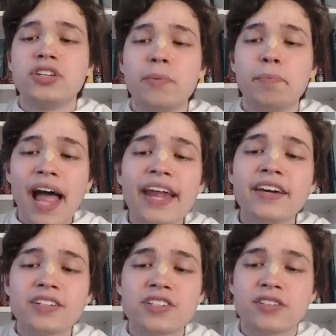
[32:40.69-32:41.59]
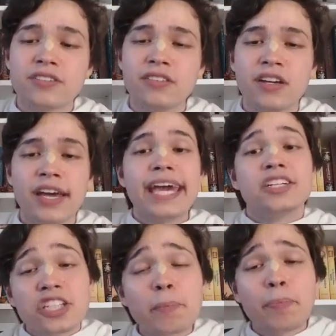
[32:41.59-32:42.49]
the planet.
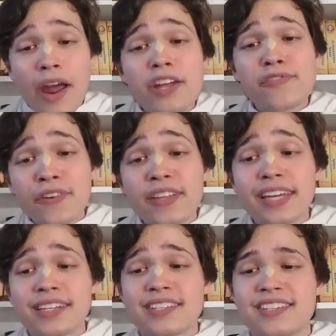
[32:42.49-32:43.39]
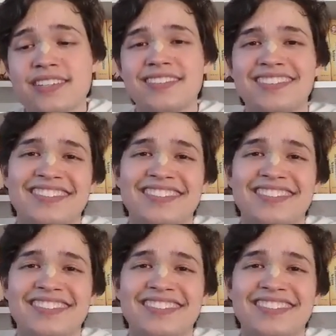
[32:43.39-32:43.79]
She prayed for this.